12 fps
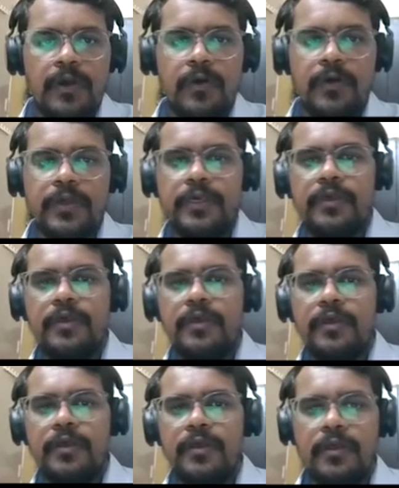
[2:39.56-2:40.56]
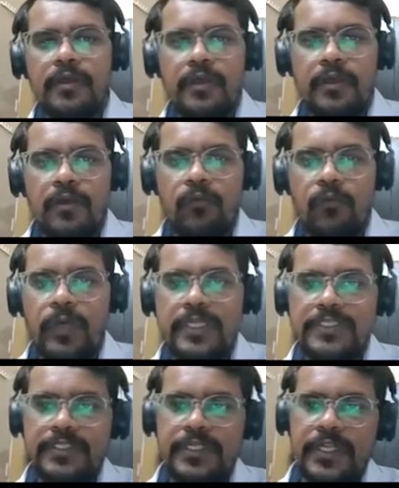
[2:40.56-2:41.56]
Okay, what
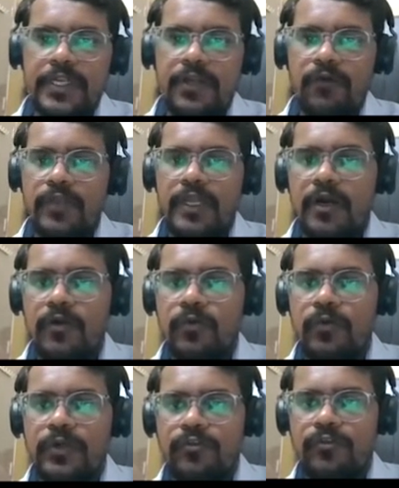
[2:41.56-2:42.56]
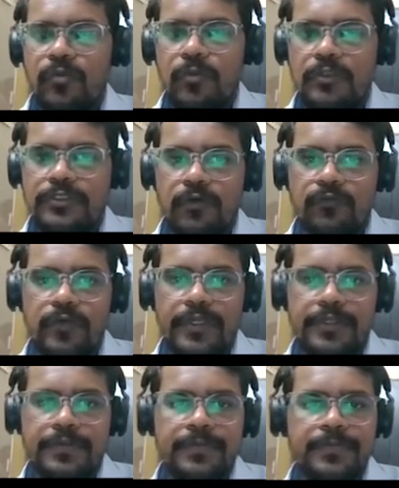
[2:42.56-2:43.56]
is the need of an account receivable
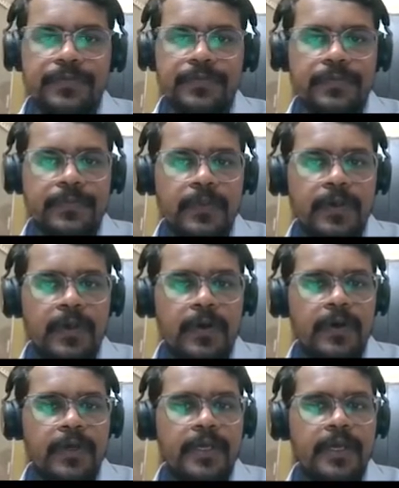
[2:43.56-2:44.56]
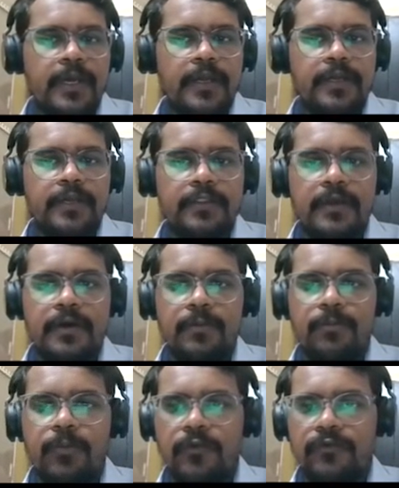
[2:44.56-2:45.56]
software? Okay, and the
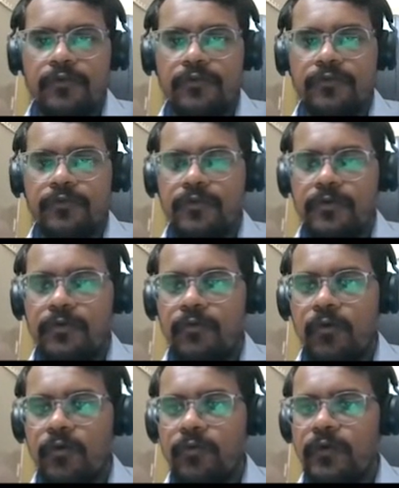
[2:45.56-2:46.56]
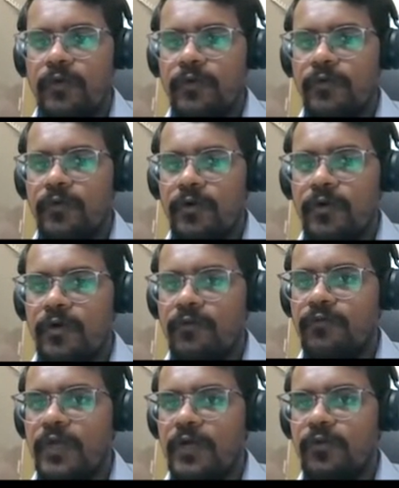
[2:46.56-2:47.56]
process overview
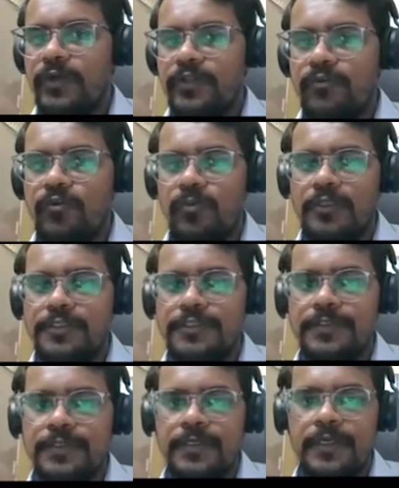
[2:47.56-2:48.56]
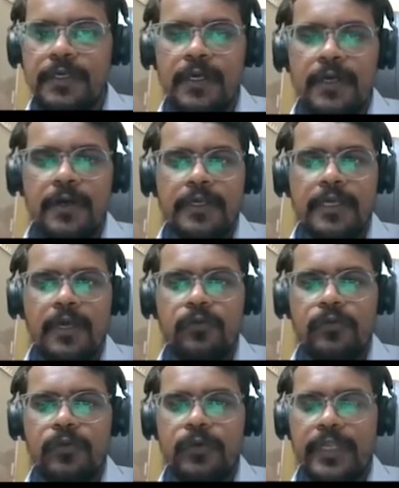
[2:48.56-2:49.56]
of the account receivables. Okay,
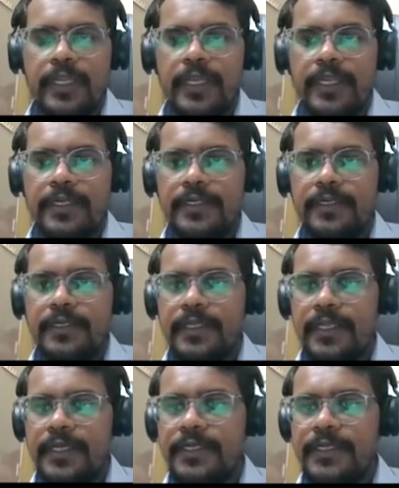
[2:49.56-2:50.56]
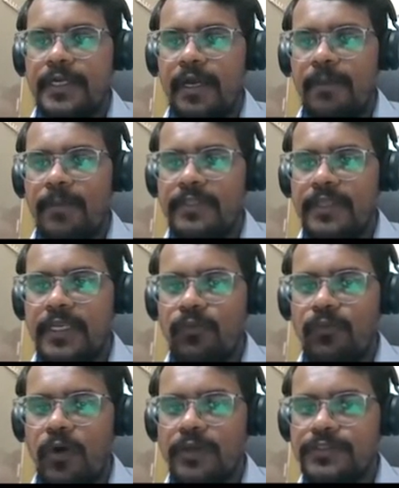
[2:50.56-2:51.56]
how to create and amend the
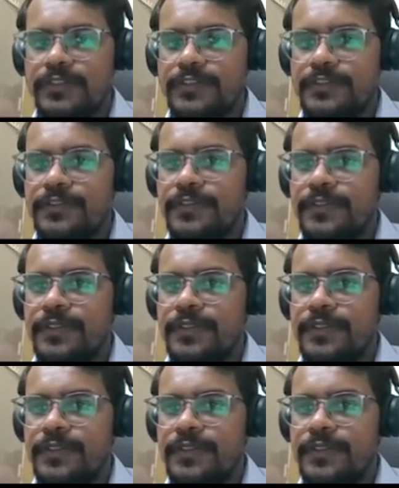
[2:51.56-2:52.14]
invoices,